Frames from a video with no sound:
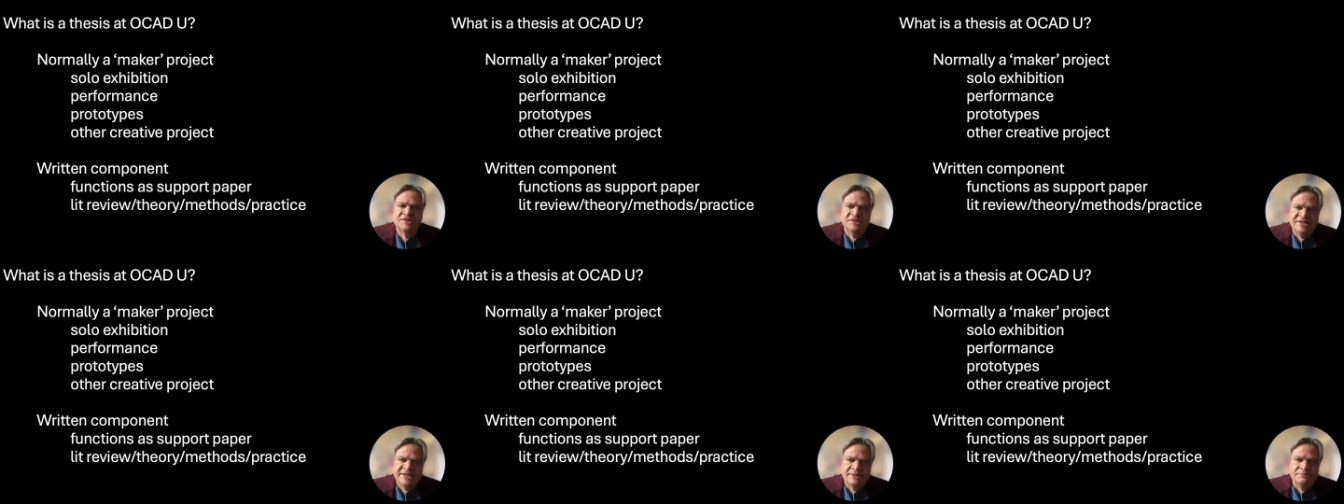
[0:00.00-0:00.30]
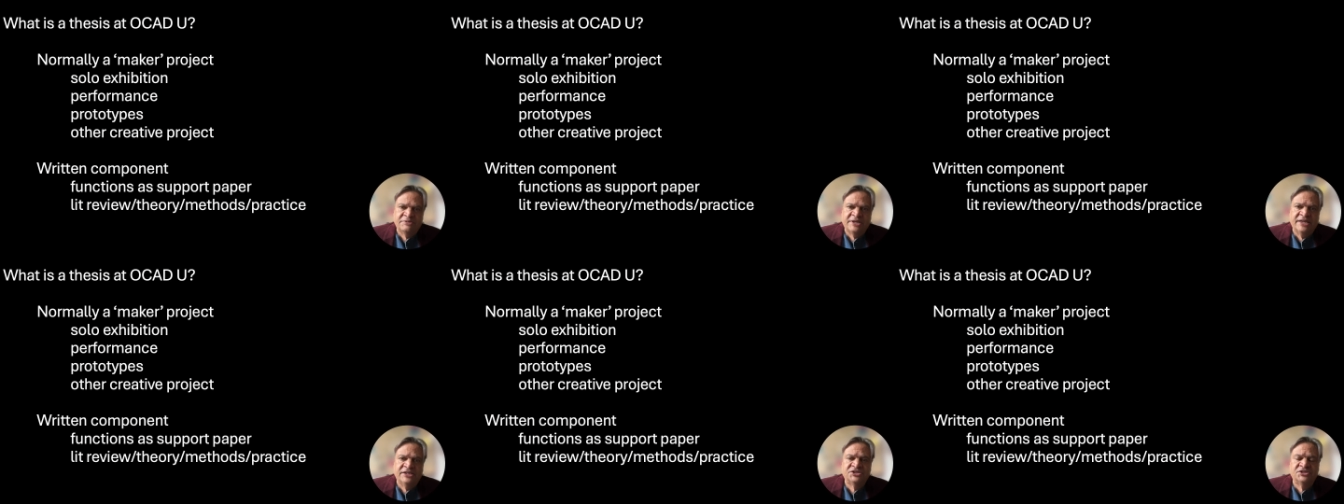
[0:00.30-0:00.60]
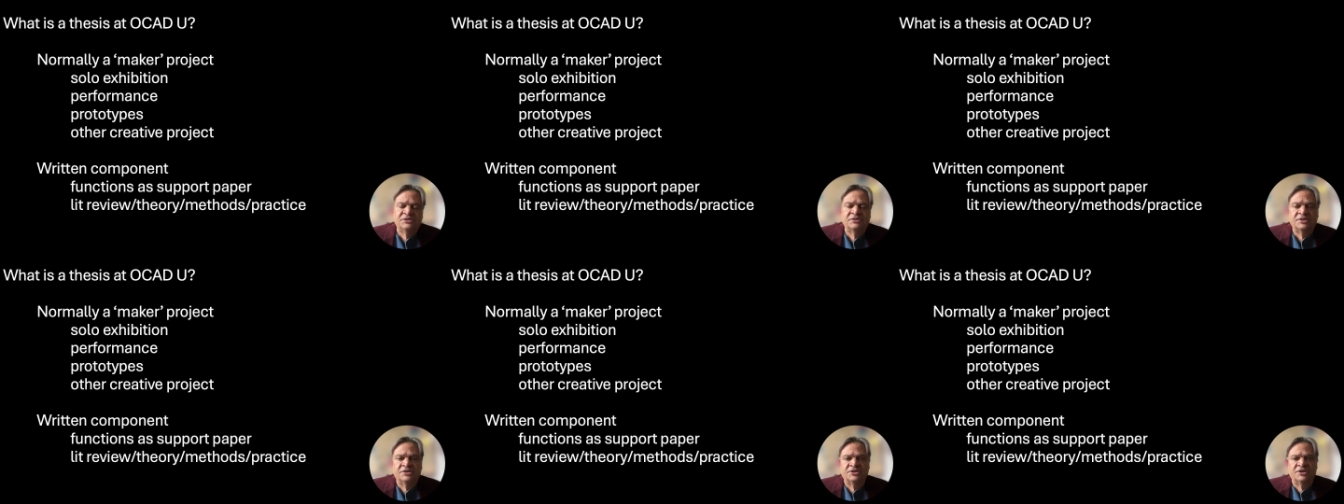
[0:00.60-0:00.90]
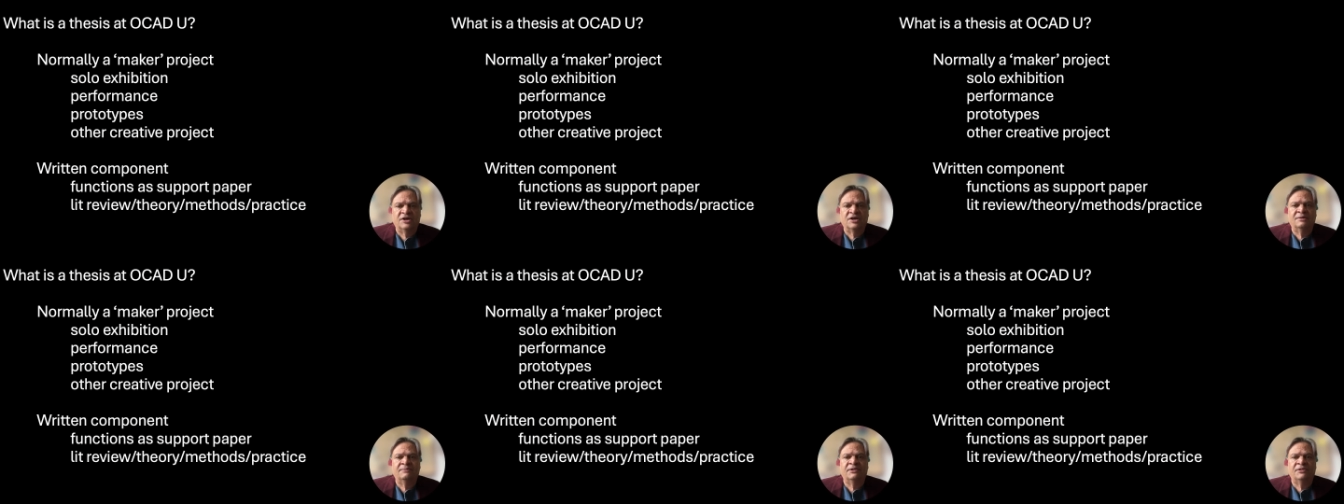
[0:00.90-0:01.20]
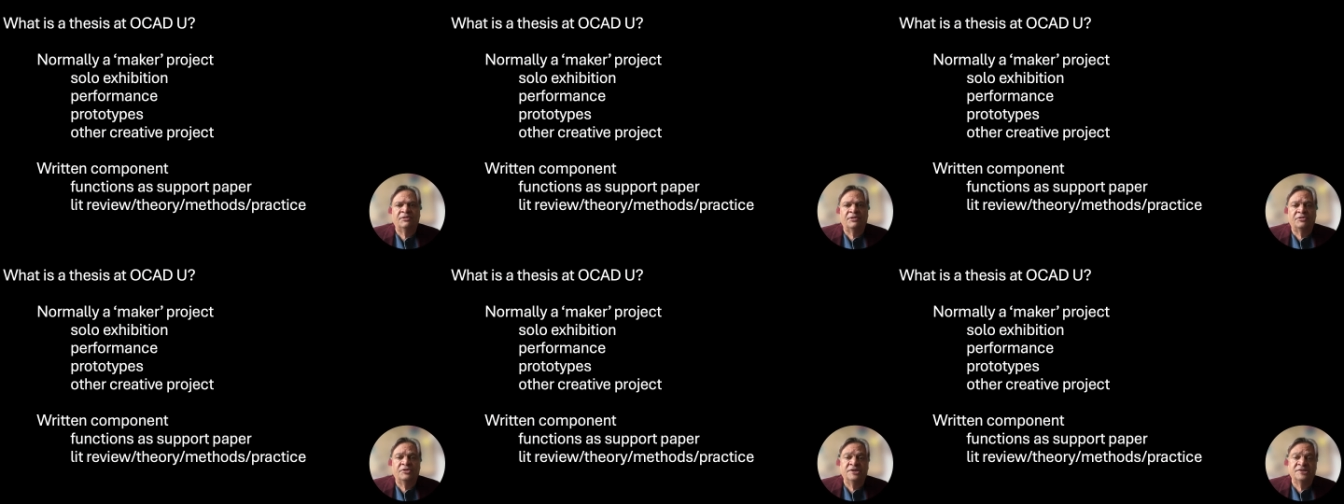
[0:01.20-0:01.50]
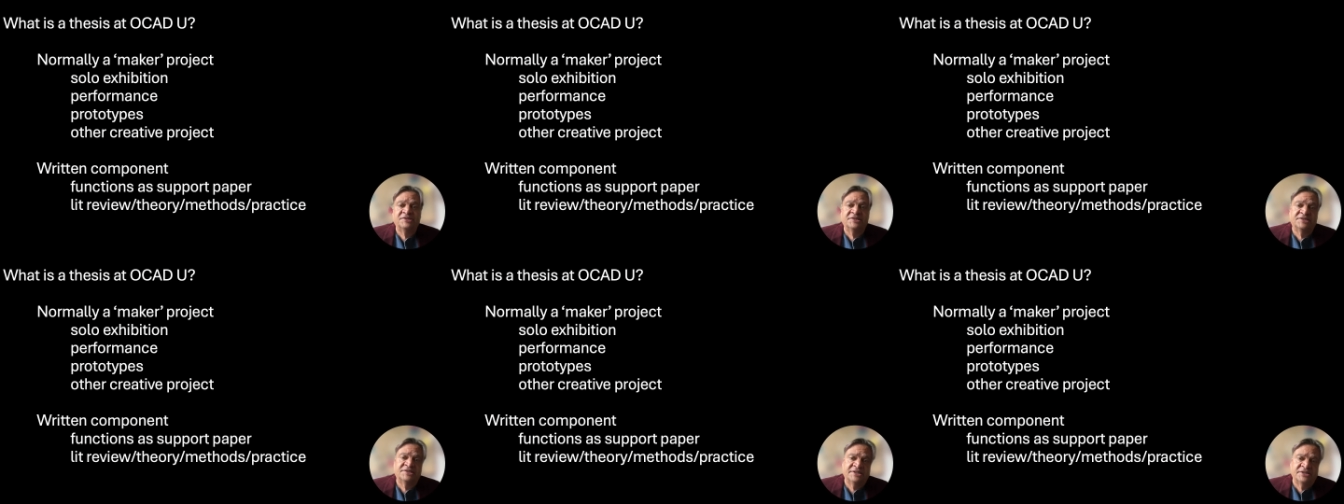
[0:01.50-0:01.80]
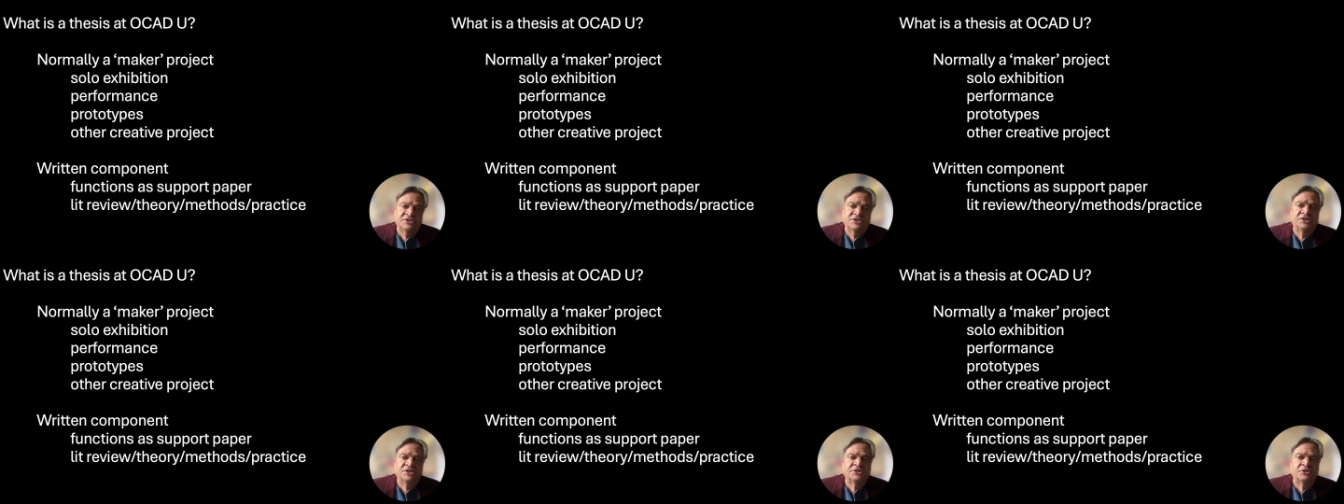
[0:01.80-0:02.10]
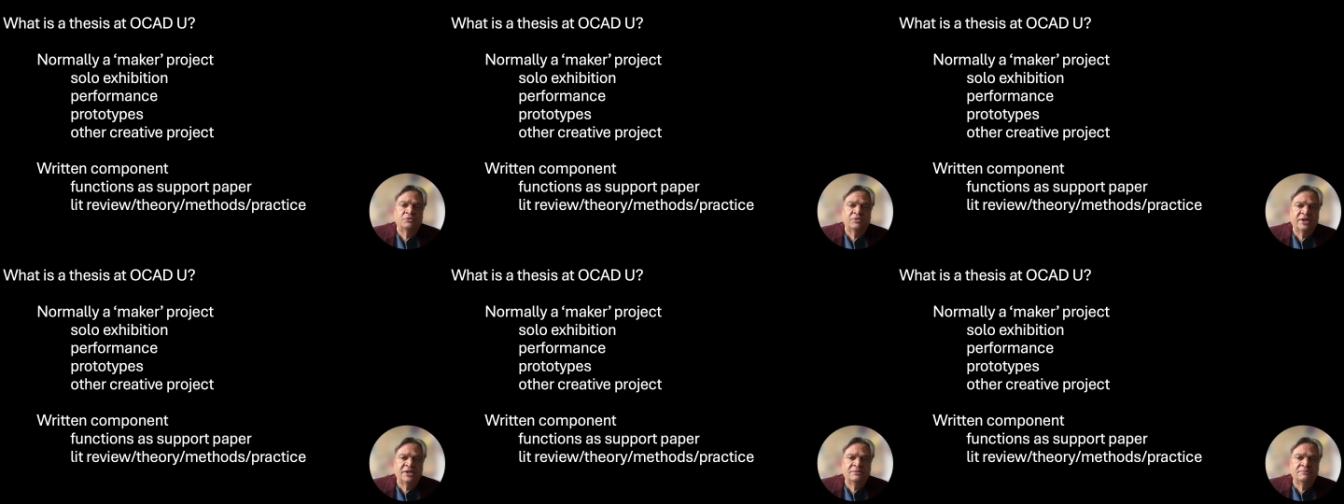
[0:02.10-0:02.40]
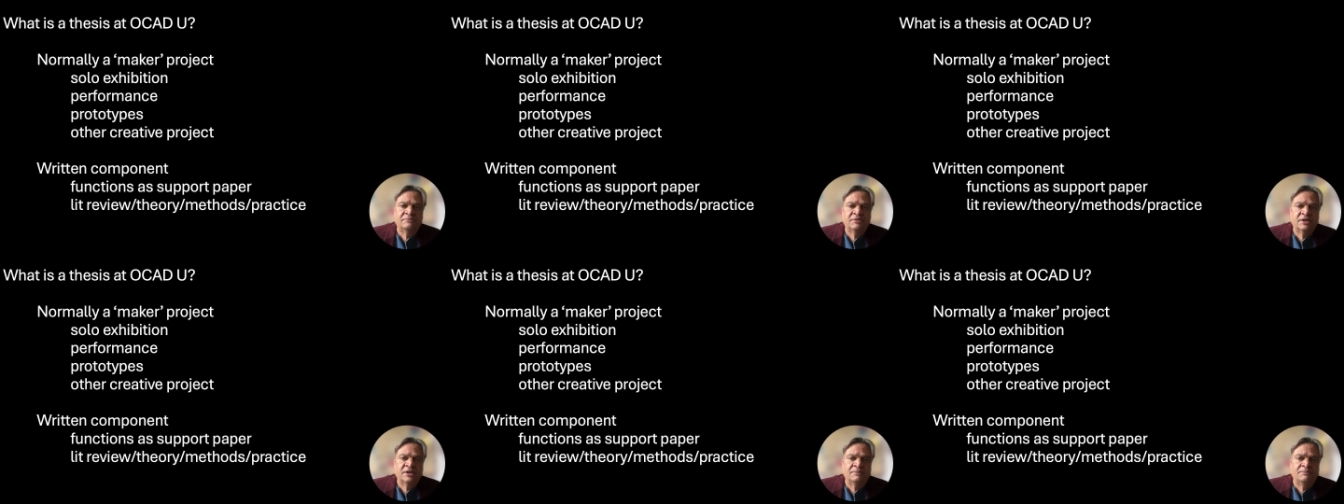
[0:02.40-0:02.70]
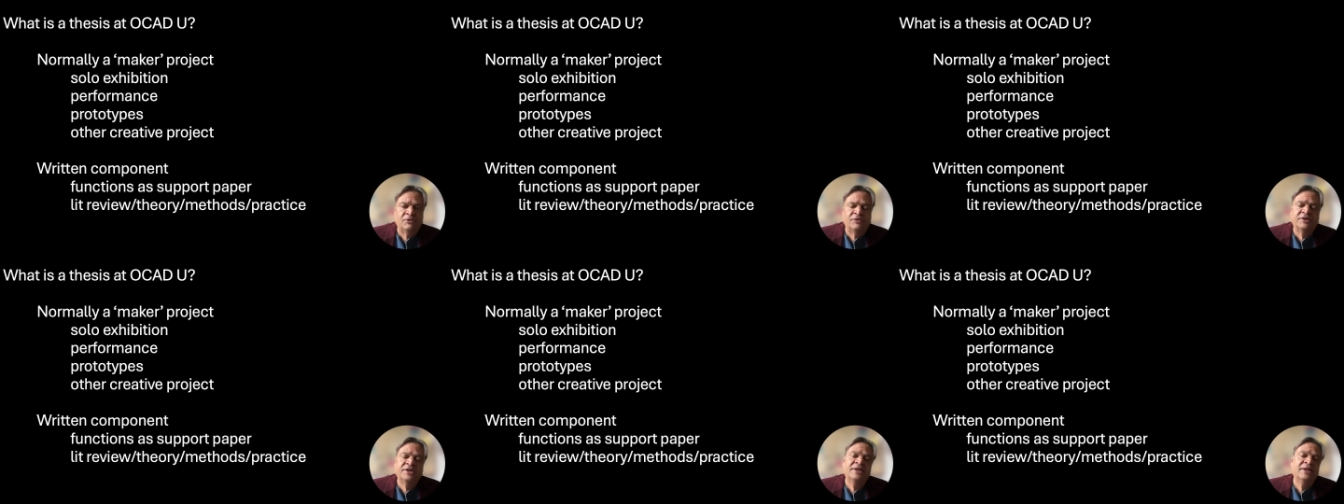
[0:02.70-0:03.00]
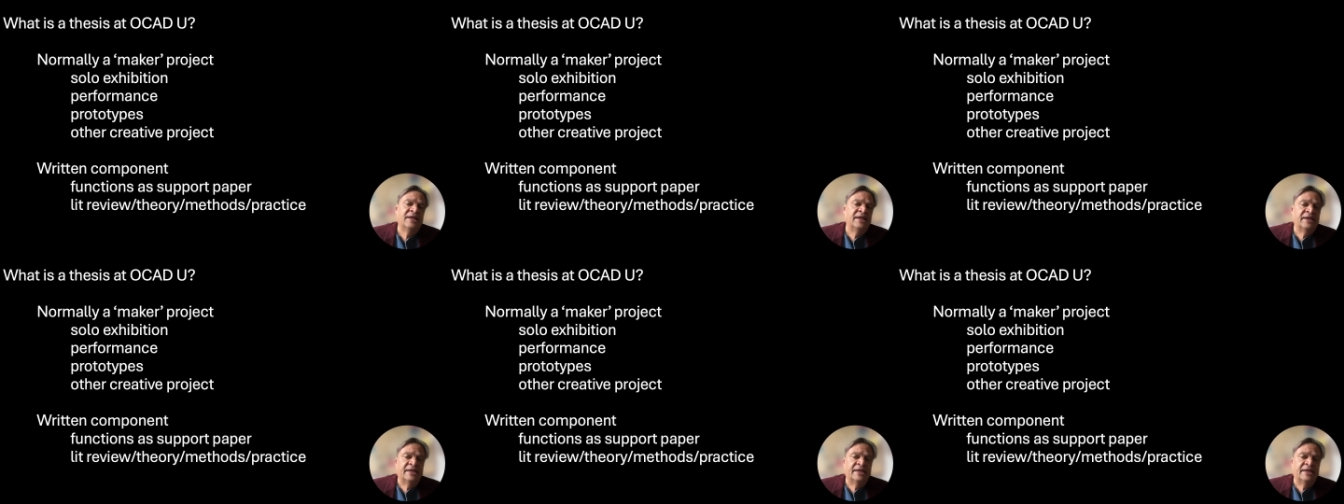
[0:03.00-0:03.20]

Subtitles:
a temptation to talk about the thesis as just the written component.